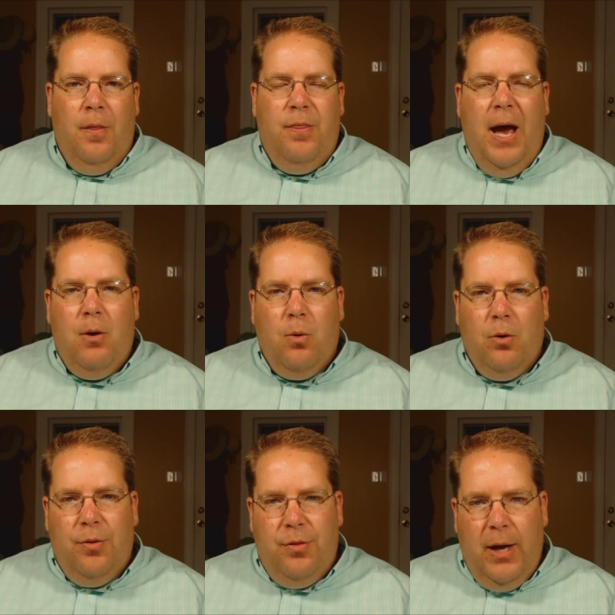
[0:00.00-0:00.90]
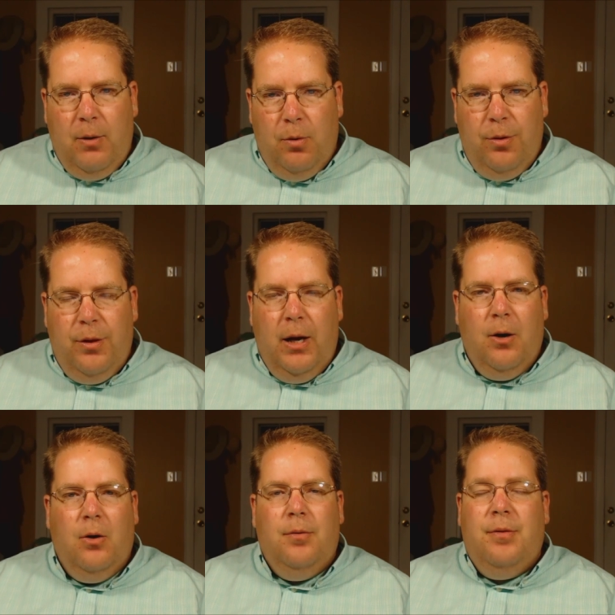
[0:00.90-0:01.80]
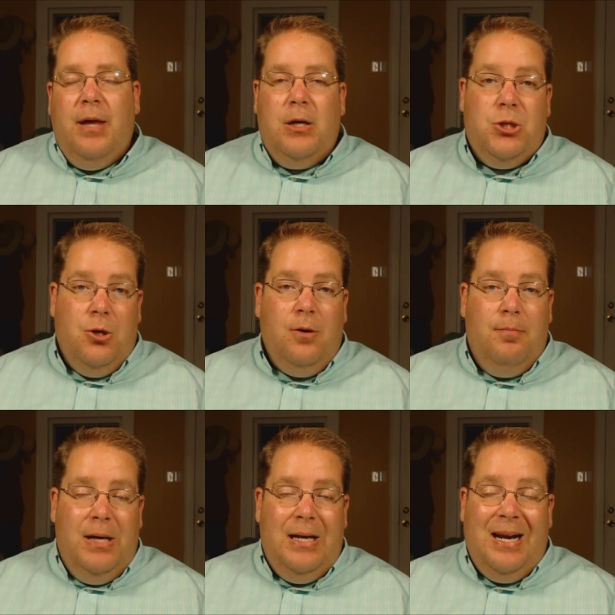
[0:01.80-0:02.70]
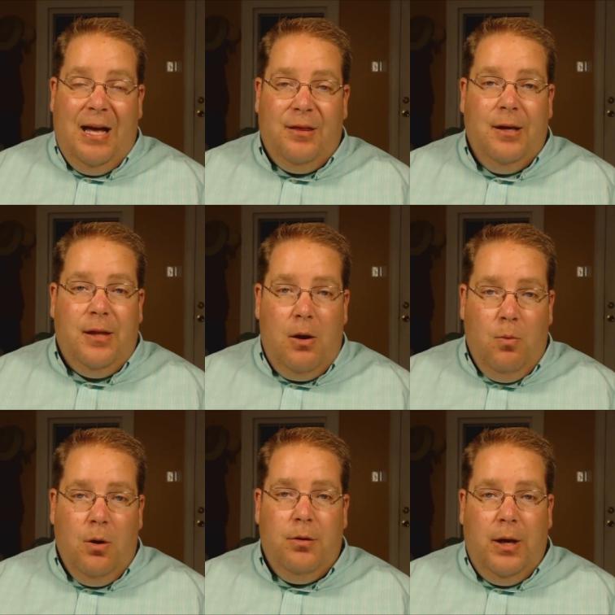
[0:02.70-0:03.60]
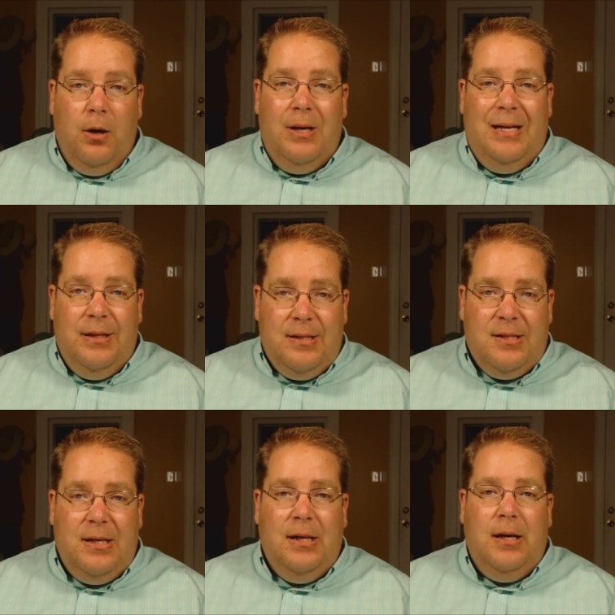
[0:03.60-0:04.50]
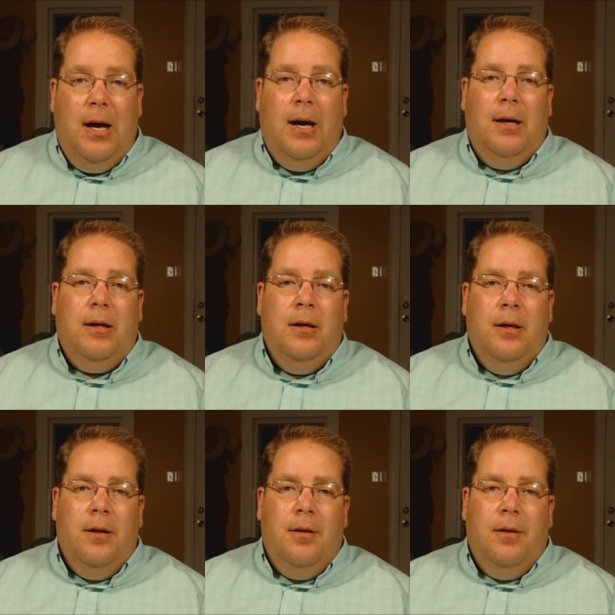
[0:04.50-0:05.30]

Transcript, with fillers: They were, they were there, they should have been, and I think they were there in the synagogue,